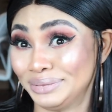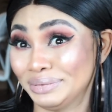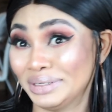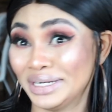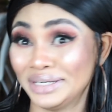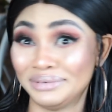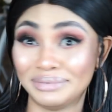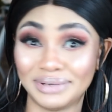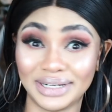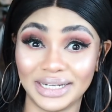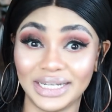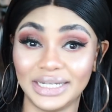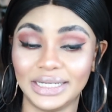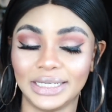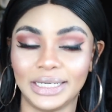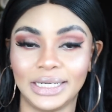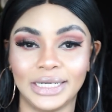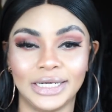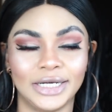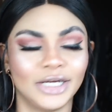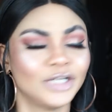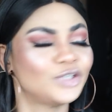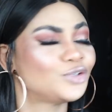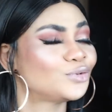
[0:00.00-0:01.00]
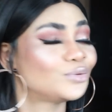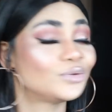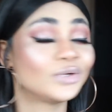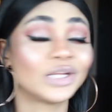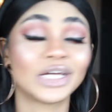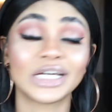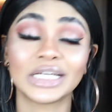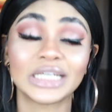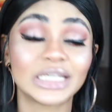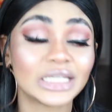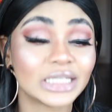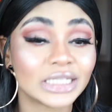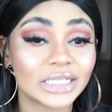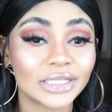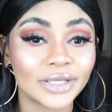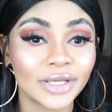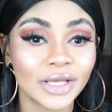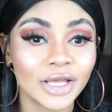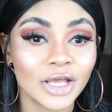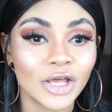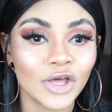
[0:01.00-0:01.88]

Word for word: why why I don't like it.